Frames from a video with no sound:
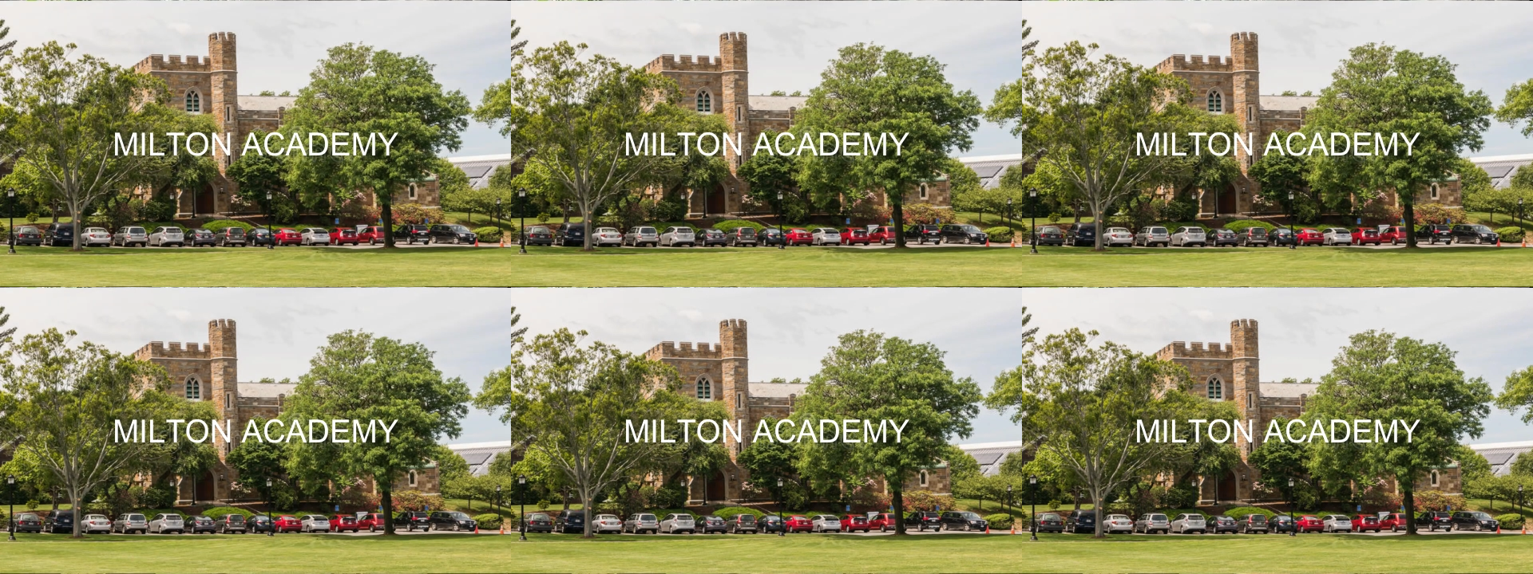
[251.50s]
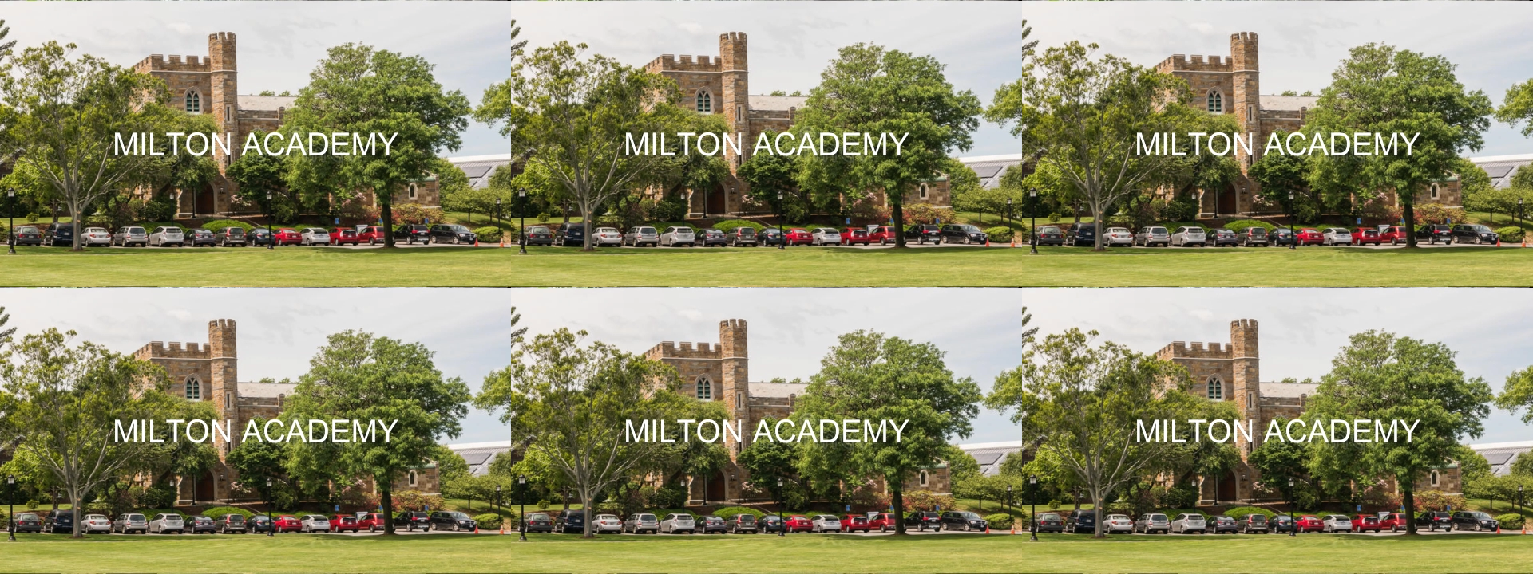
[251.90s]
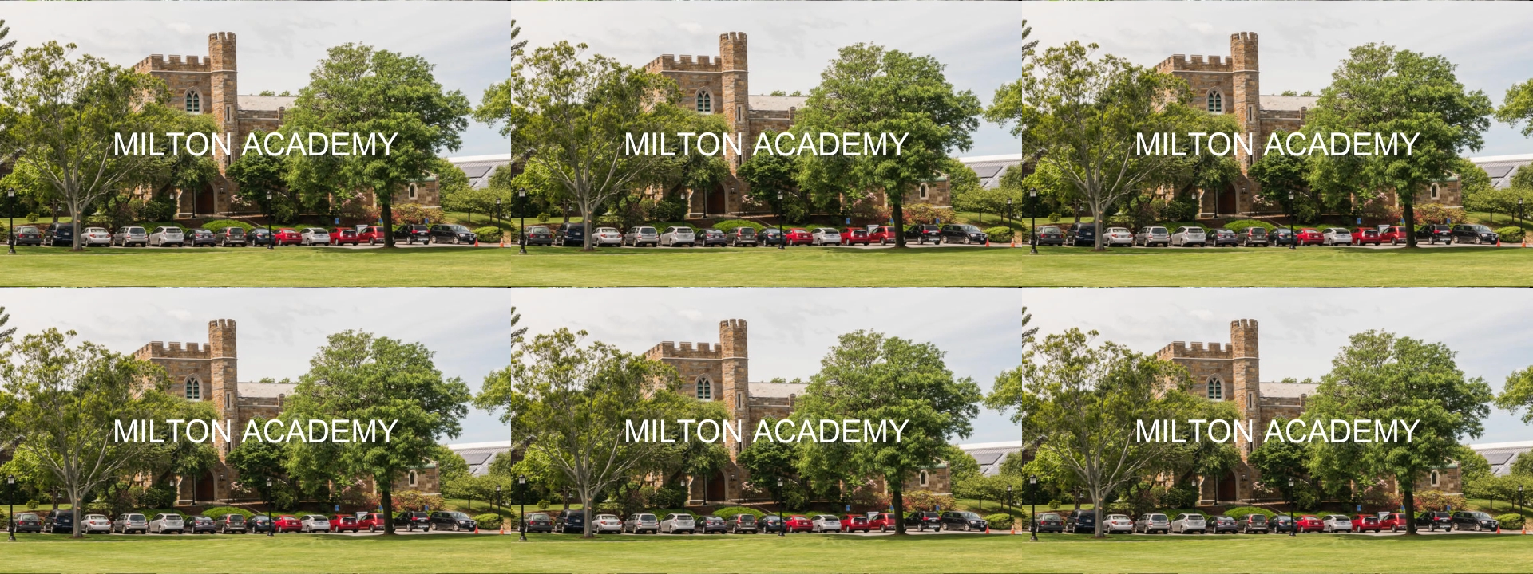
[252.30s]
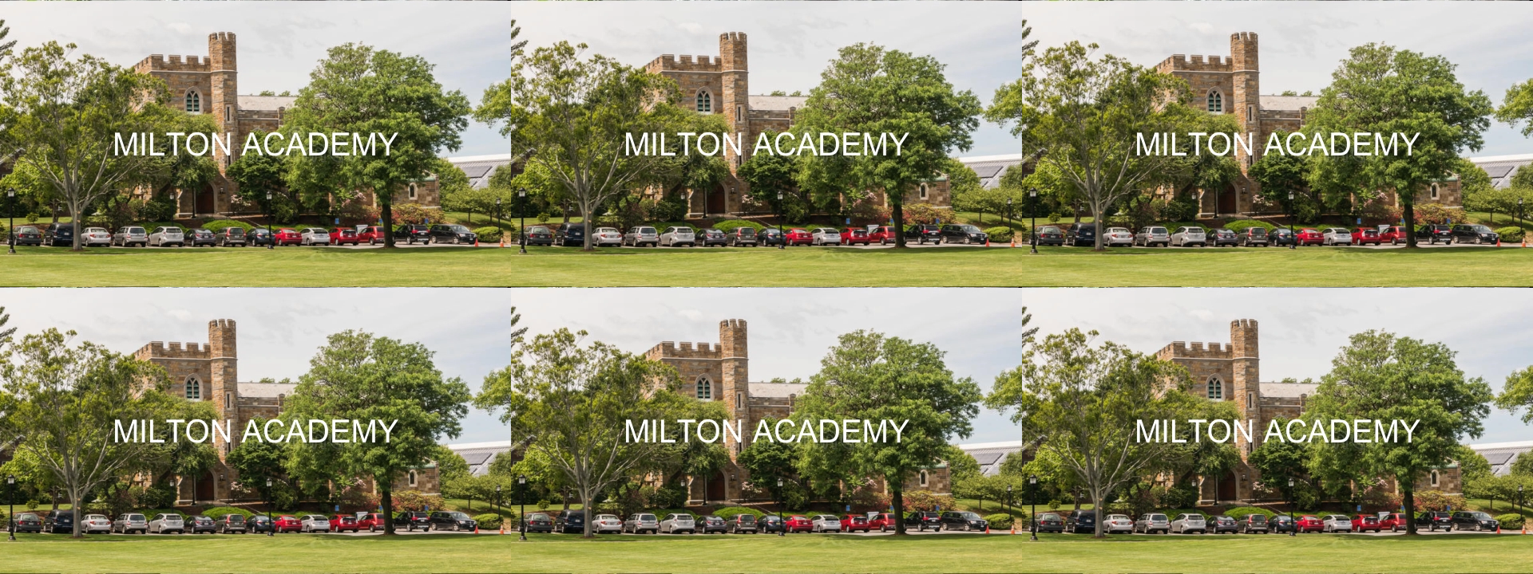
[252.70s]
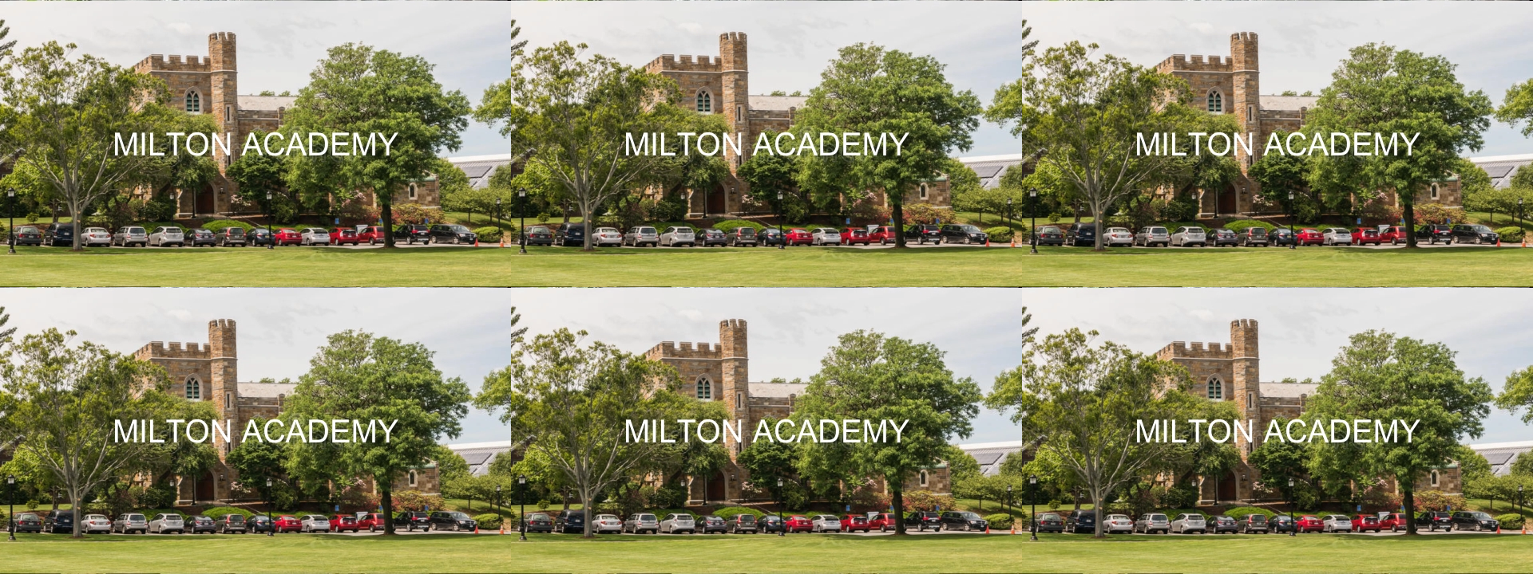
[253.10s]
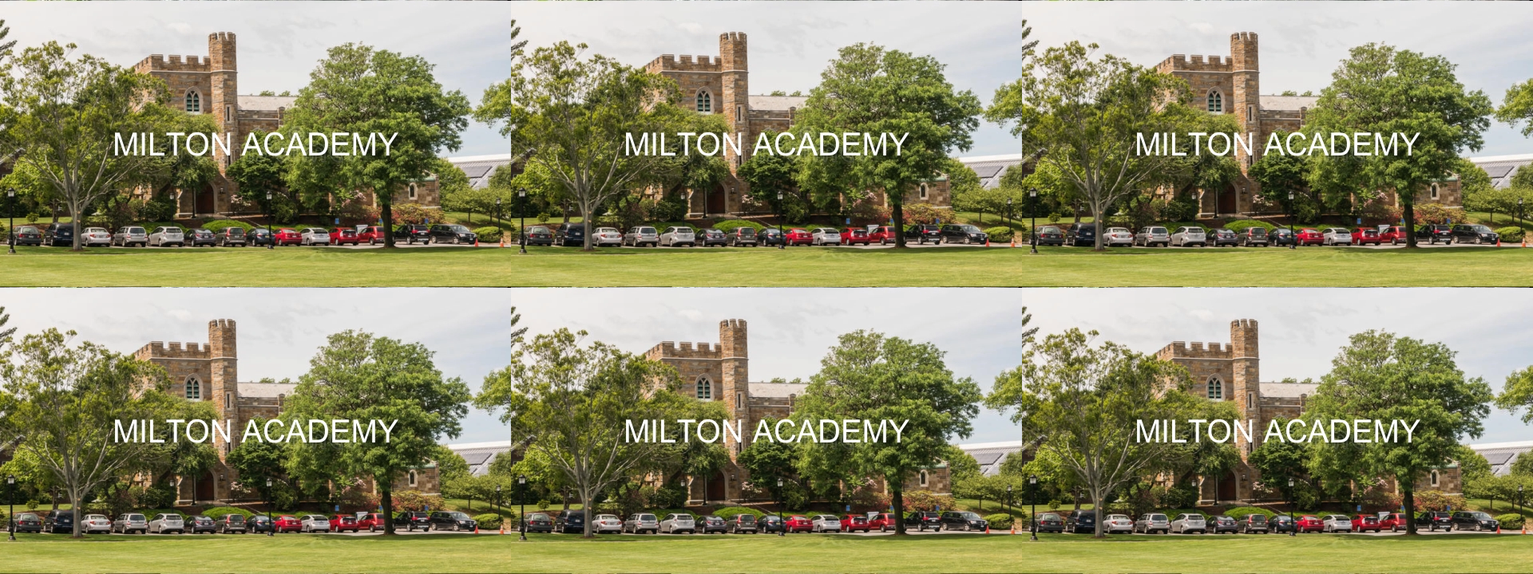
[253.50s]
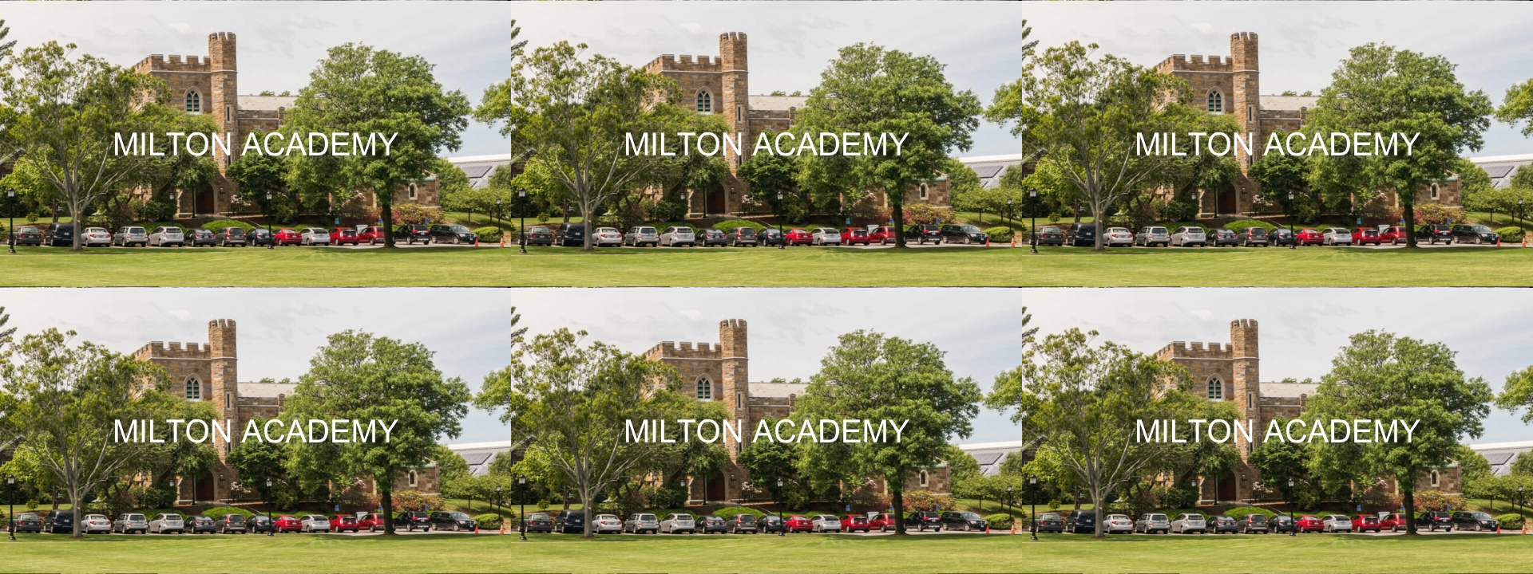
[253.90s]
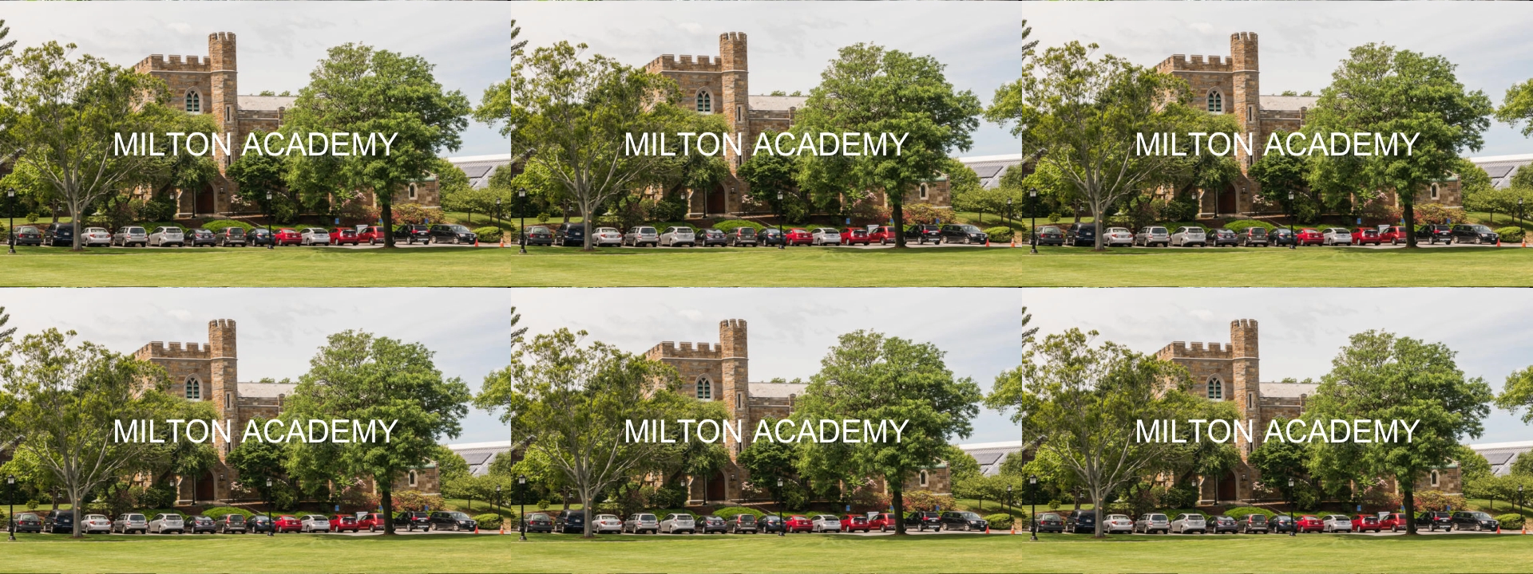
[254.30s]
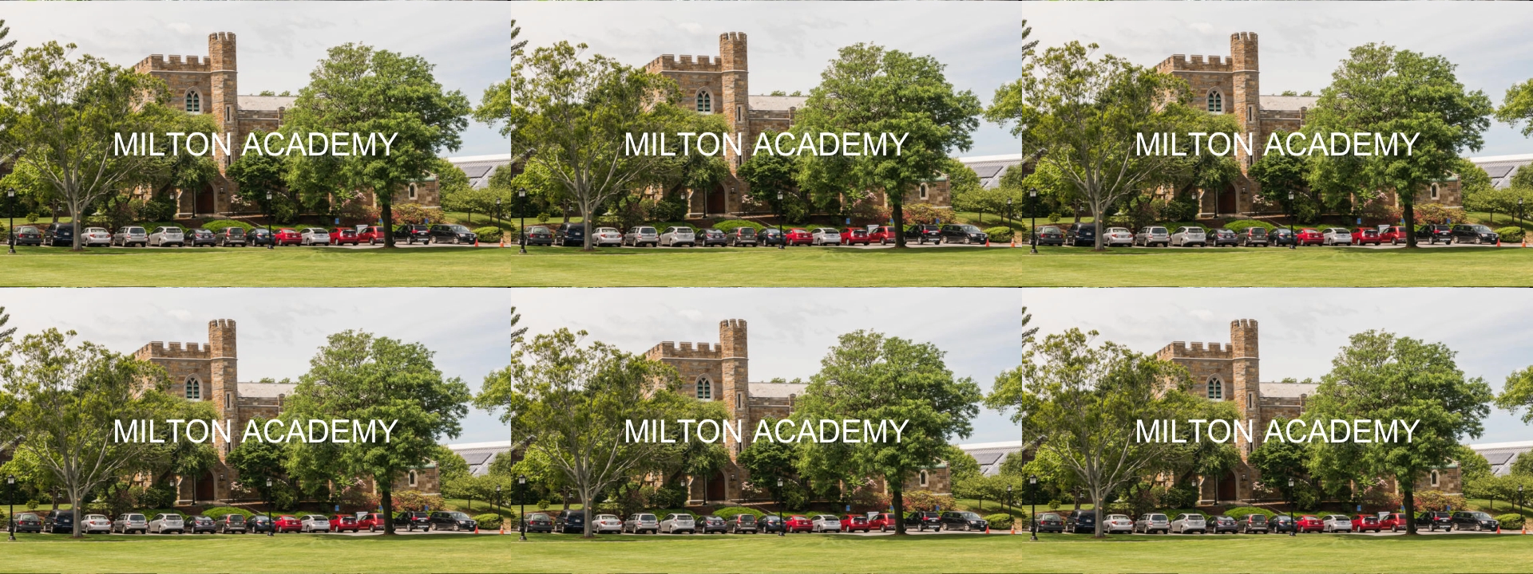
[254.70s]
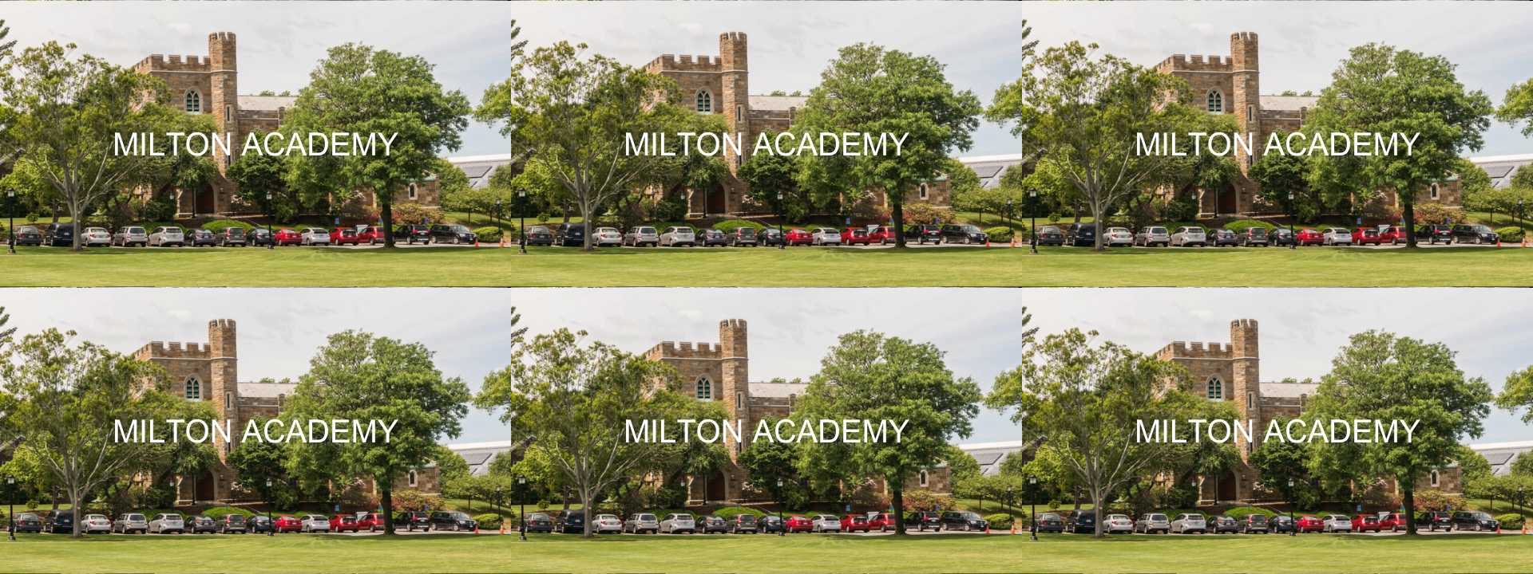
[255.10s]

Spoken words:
(no speaker visible)